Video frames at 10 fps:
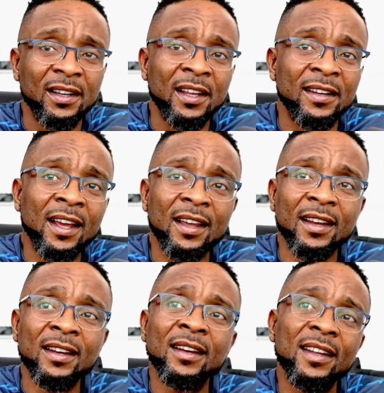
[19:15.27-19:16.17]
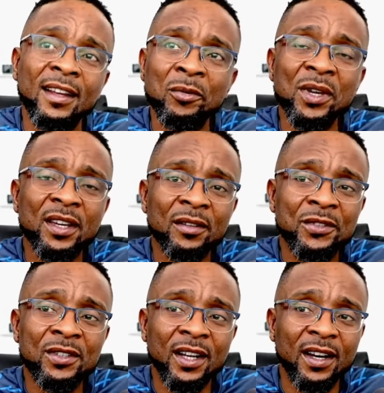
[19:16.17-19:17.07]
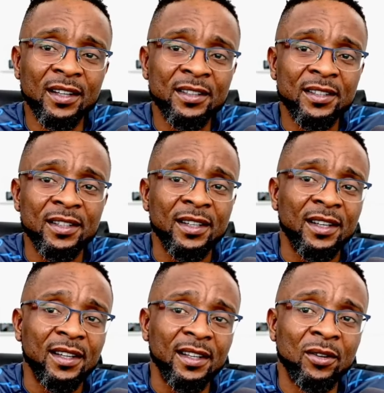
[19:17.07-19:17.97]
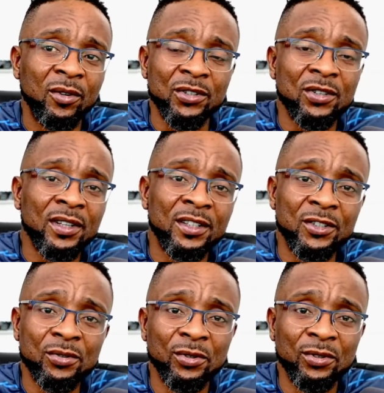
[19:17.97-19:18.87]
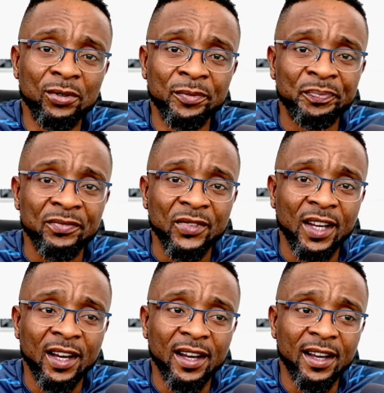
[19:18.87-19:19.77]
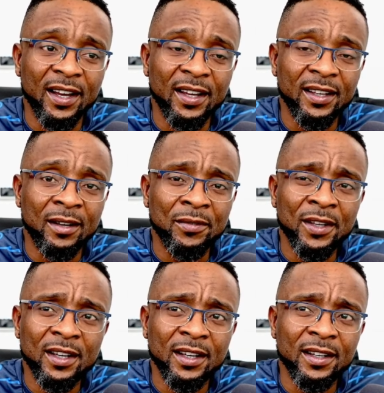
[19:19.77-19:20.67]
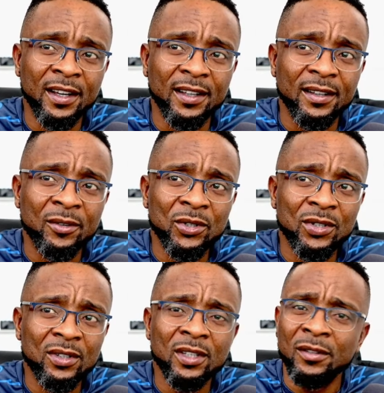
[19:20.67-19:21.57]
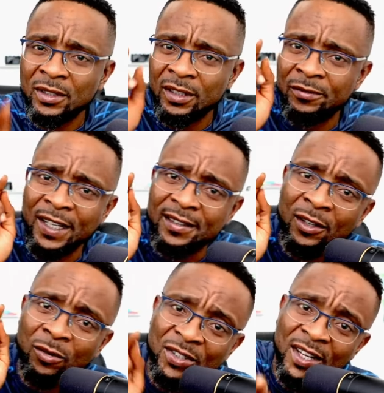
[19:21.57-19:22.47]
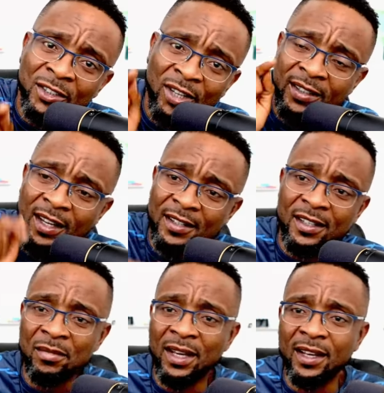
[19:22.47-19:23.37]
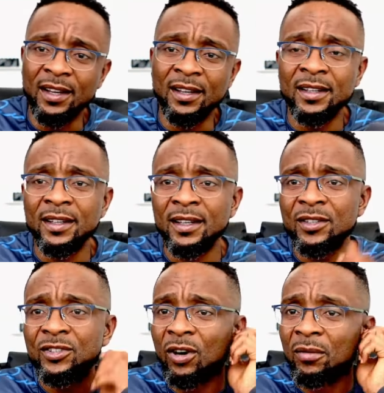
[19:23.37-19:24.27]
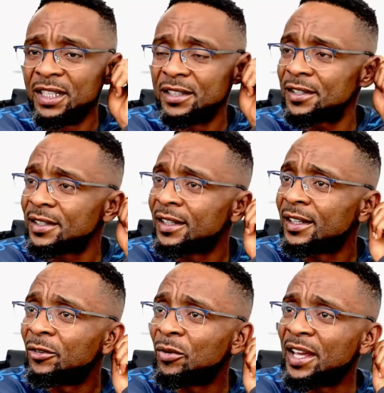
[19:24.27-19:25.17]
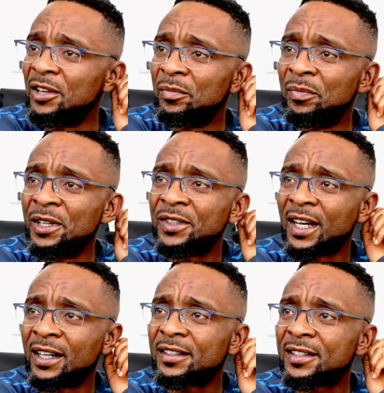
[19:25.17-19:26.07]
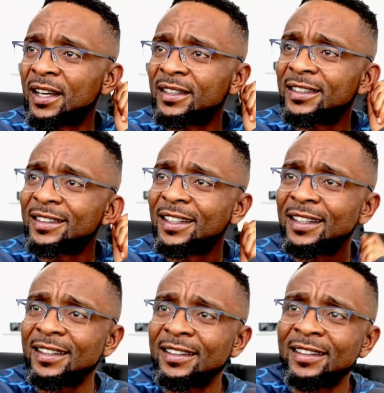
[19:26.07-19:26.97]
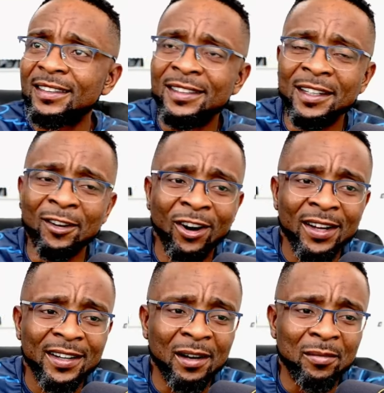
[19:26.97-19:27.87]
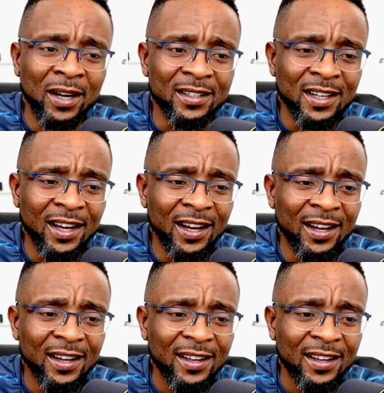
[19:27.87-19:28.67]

Then, a week after that, he was talking to, it was actually that same summit where he briefed and he said, the oil cabals are